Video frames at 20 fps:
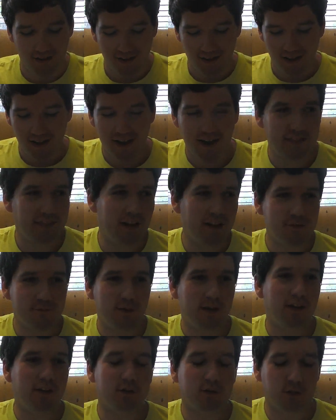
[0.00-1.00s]
and then
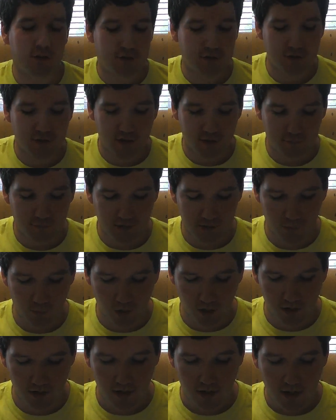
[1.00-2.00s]
banish it so you get a plus
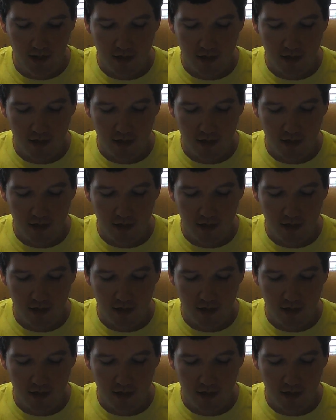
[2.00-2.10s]
one.